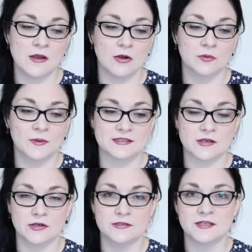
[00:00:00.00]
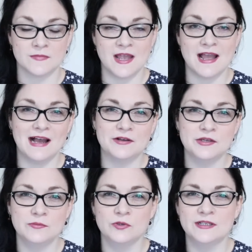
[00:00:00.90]
on the west coast, how
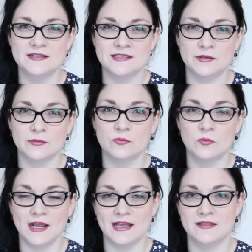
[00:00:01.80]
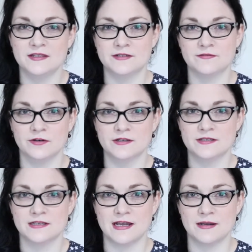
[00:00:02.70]
you would consider where the
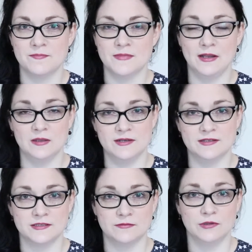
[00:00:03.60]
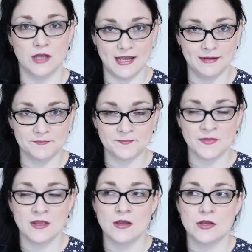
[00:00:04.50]
different elements lie.
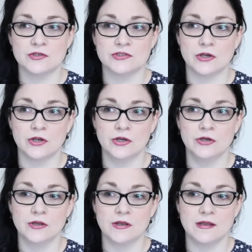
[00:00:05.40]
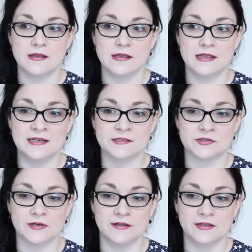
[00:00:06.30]
So in
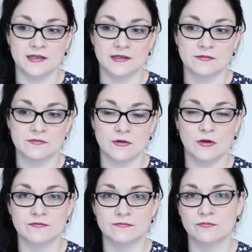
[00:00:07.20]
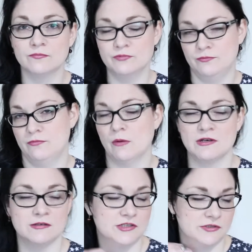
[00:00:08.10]
Australia,
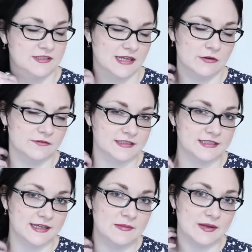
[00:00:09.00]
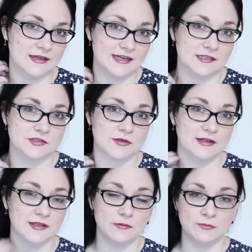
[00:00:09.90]
I shouldn't say obviously, but in
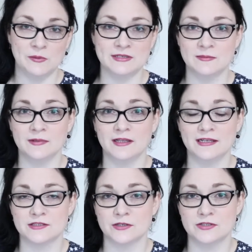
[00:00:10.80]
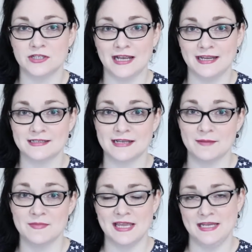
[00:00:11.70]
Australia we would typically associate
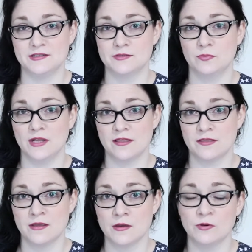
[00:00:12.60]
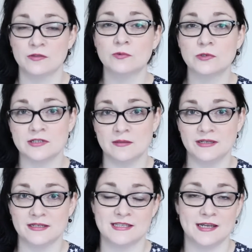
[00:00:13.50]
east with water,
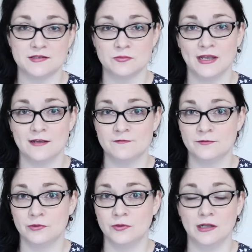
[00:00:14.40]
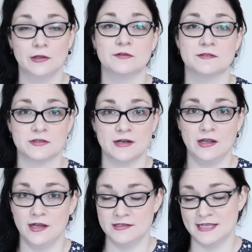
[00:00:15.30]
because that is where, for a lot of
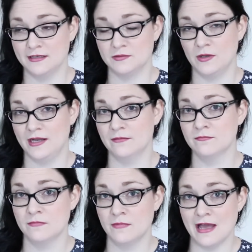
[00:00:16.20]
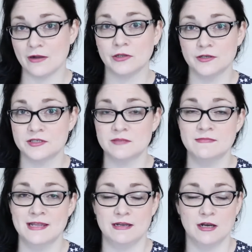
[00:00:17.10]
Australians, that is where our closest,
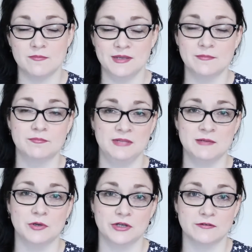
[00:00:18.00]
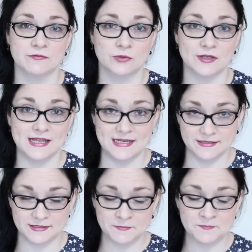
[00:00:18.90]
you know, big body of water
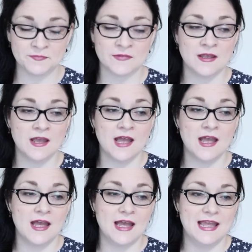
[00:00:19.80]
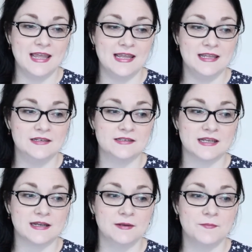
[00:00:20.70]
is. And
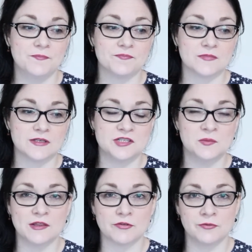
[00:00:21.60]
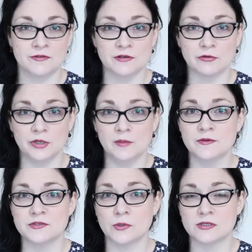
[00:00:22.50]
she went through with the group
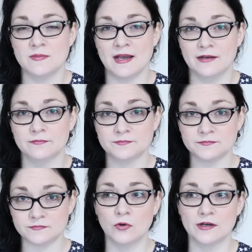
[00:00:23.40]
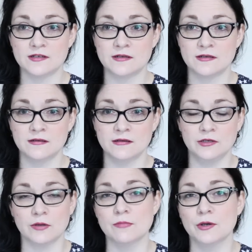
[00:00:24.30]
and talked about what,
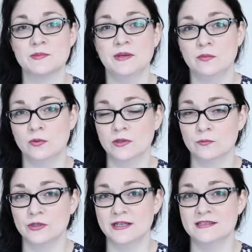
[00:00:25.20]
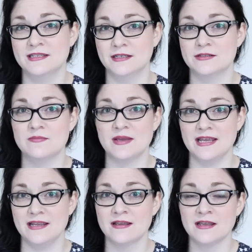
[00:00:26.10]
you know, most people would consider to
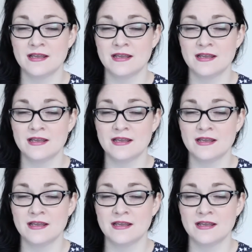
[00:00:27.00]
be